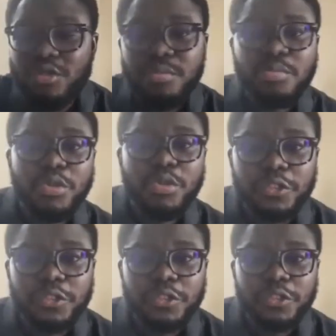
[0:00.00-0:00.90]
Before you
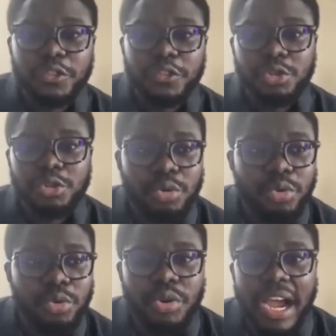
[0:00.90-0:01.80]
move
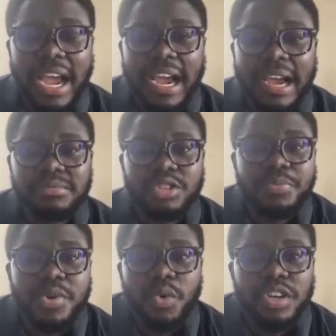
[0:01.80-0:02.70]
to being
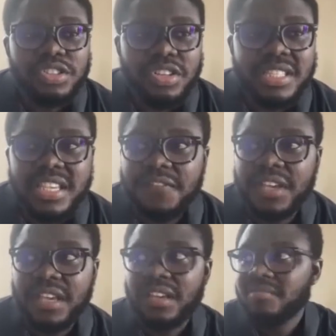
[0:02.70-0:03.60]
watched on TV,
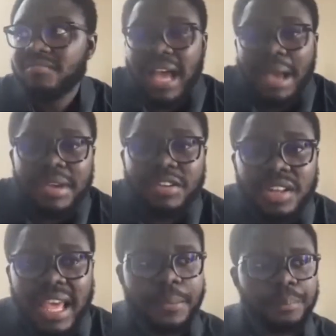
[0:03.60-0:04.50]
I mean, you're there.